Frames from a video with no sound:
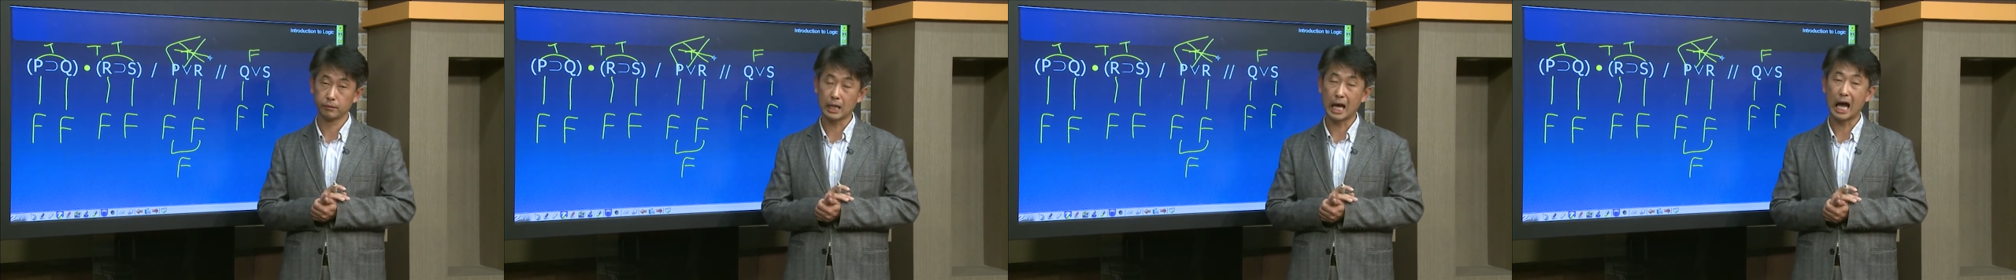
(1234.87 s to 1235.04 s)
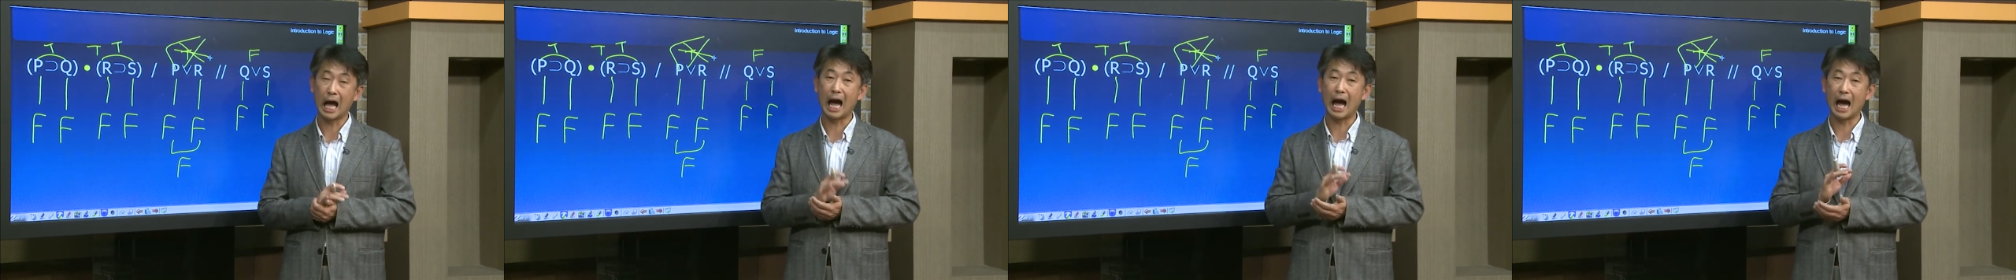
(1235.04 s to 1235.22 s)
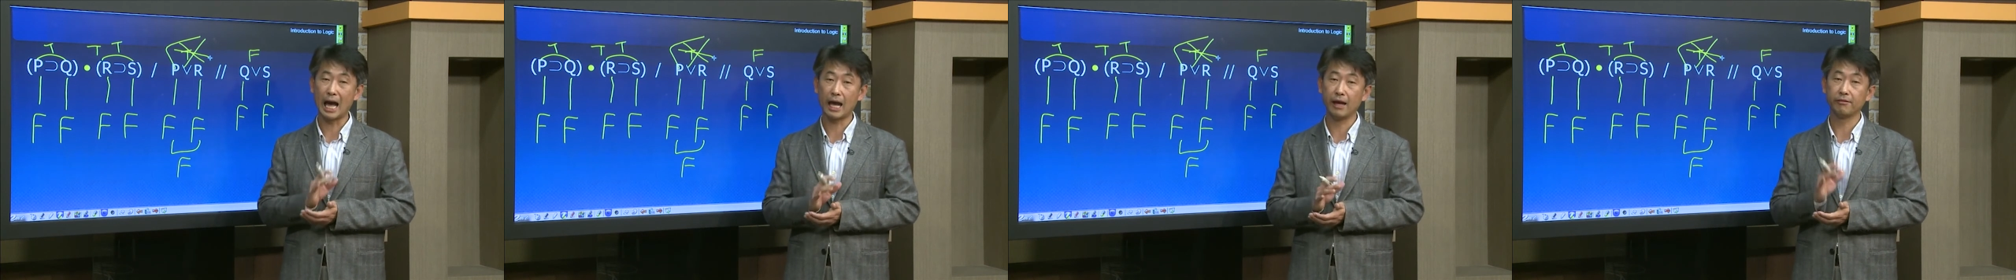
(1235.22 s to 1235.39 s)

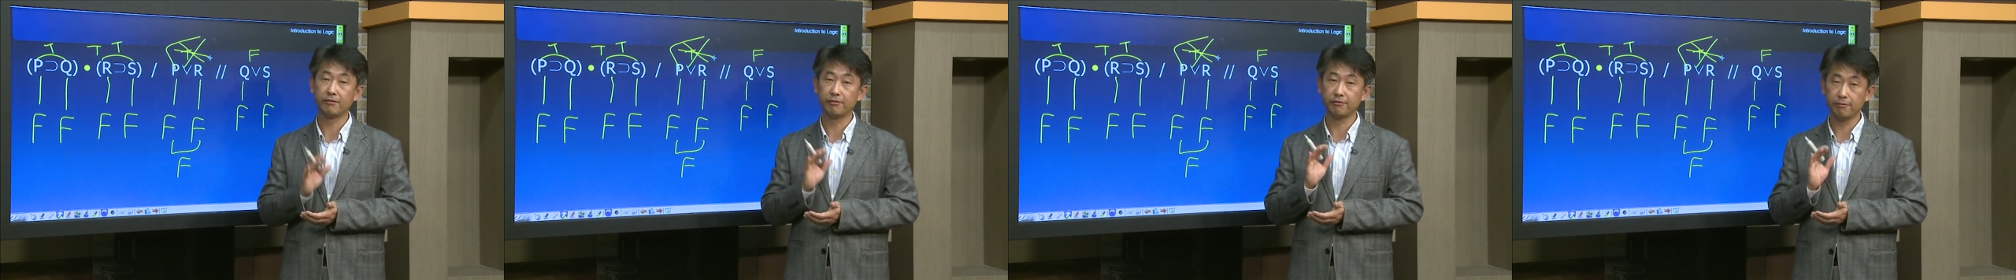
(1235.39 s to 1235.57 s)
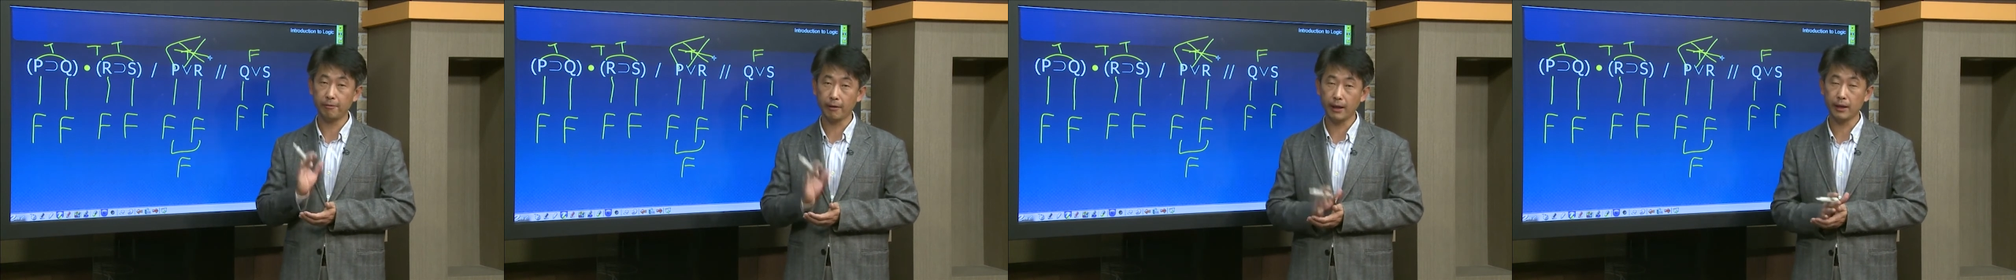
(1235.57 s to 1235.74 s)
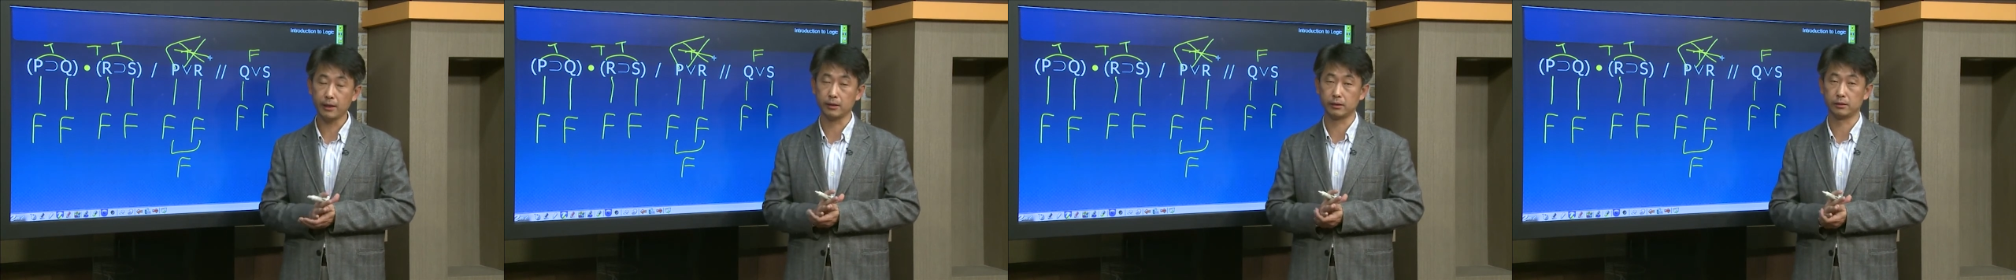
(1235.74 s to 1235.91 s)
I have
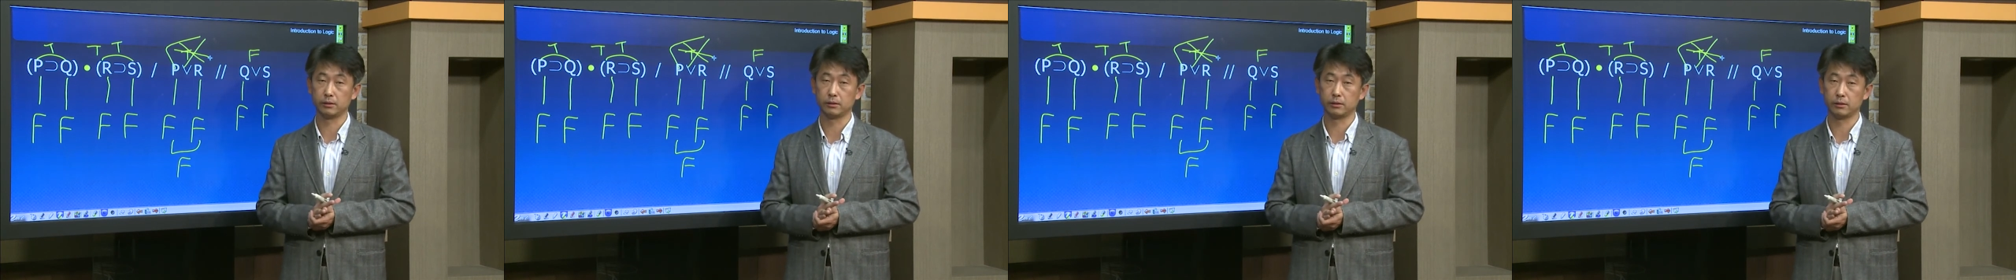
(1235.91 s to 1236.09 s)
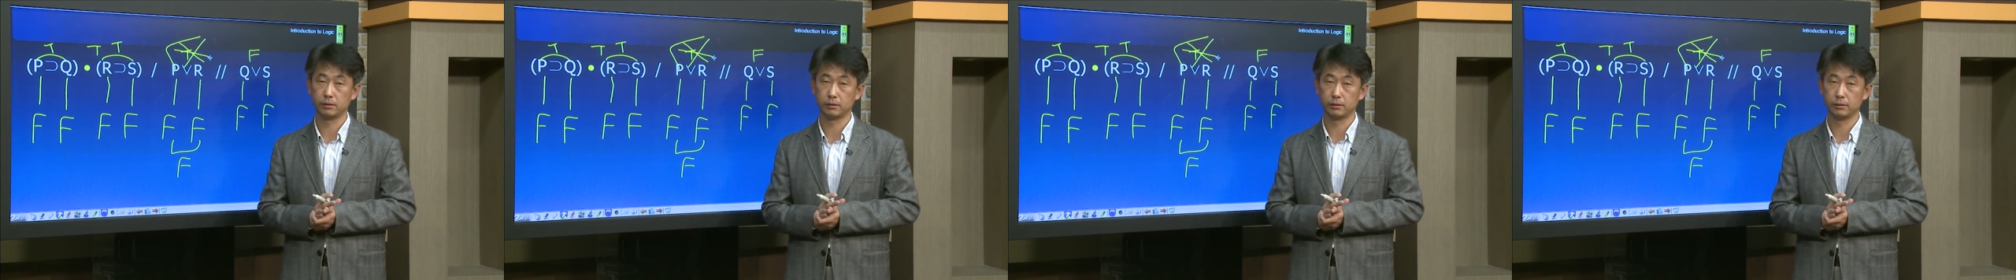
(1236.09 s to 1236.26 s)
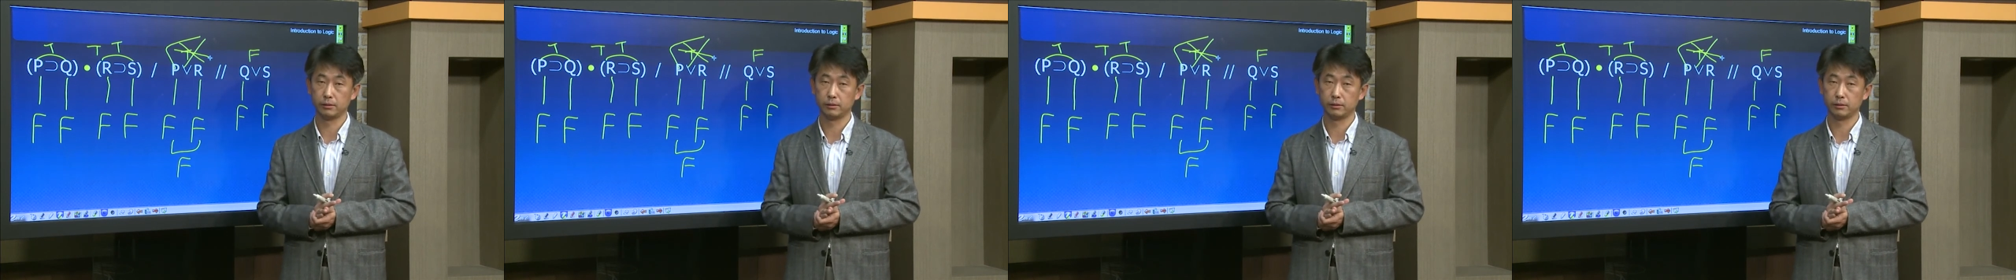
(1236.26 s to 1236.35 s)
failed.